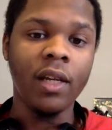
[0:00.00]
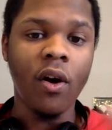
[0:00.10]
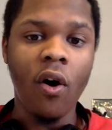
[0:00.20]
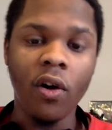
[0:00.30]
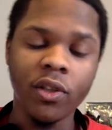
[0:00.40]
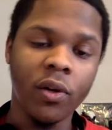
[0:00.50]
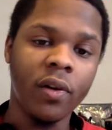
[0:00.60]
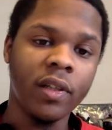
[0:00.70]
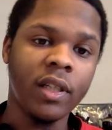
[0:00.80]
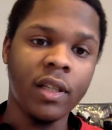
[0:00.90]

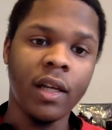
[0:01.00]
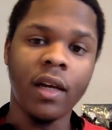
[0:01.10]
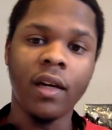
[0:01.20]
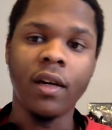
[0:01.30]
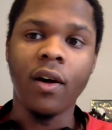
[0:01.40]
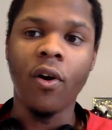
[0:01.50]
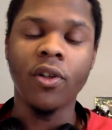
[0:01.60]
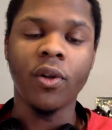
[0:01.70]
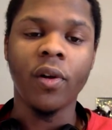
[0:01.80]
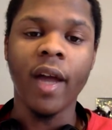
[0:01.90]

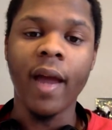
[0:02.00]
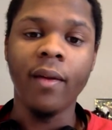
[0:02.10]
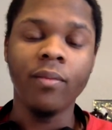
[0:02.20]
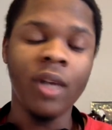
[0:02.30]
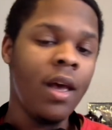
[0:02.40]
All-Star games,